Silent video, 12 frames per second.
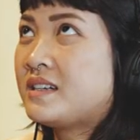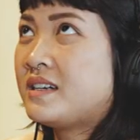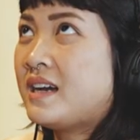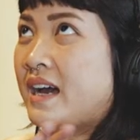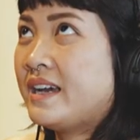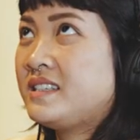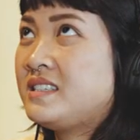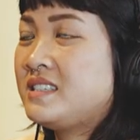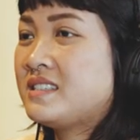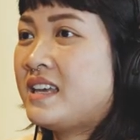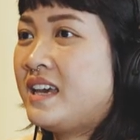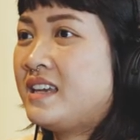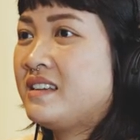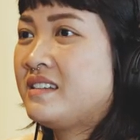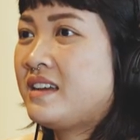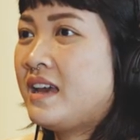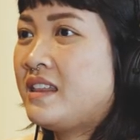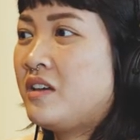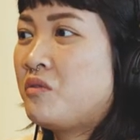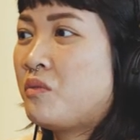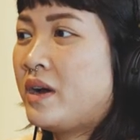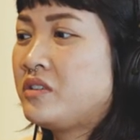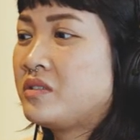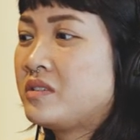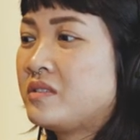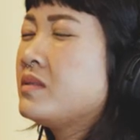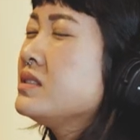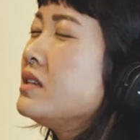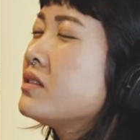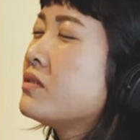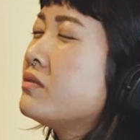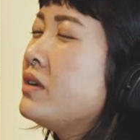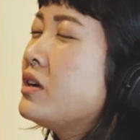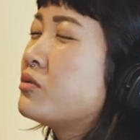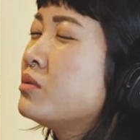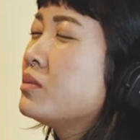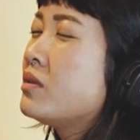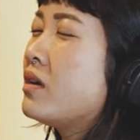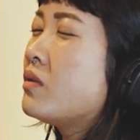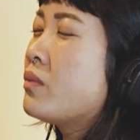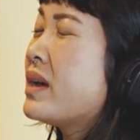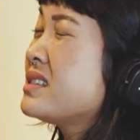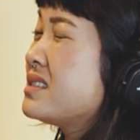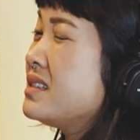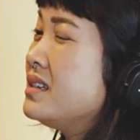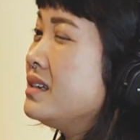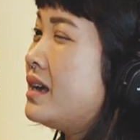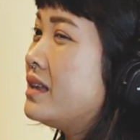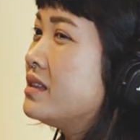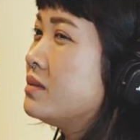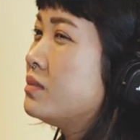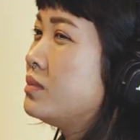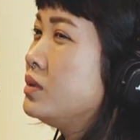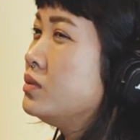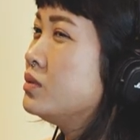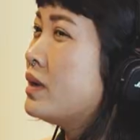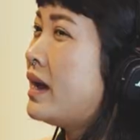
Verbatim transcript: the high tea set, mm. and then one was it the red group got Western and the blue